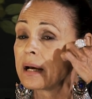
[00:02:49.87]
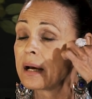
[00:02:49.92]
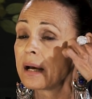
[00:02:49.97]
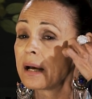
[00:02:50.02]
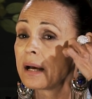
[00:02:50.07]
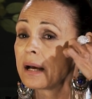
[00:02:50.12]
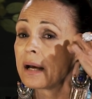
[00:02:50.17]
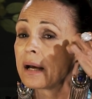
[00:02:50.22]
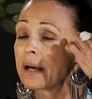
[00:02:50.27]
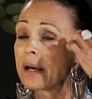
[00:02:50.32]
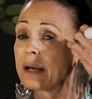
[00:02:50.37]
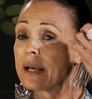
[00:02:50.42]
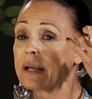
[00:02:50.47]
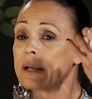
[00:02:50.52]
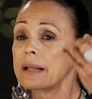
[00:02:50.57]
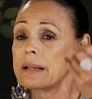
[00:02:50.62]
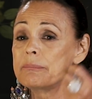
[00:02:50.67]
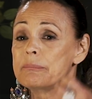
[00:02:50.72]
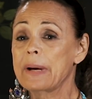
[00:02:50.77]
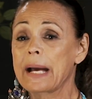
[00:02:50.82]
Oh,
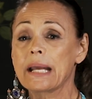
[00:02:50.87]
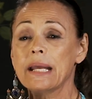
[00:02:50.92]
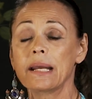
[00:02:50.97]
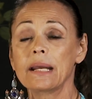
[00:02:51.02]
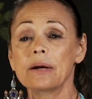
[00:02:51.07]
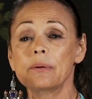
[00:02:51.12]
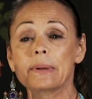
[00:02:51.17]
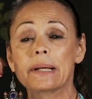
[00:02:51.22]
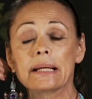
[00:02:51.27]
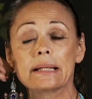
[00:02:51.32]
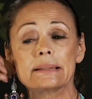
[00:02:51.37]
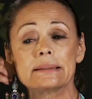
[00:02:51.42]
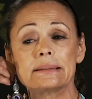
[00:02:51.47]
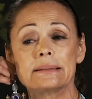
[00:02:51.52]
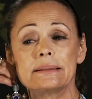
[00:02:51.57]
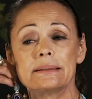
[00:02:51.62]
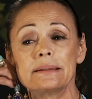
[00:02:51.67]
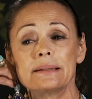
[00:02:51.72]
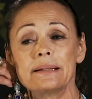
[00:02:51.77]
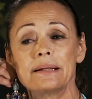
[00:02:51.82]
it's my hitting.
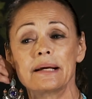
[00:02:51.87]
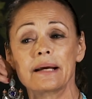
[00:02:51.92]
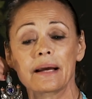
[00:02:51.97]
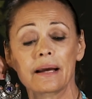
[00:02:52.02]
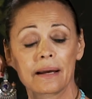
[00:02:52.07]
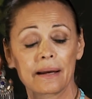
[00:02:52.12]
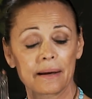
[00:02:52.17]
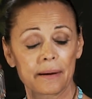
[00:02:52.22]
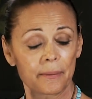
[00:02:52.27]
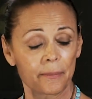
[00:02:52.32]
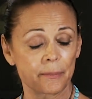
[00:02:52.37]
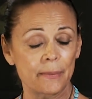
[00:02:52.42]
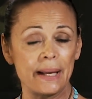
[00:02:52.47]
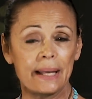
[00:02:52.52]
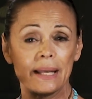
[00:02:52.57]
Earrings. ah.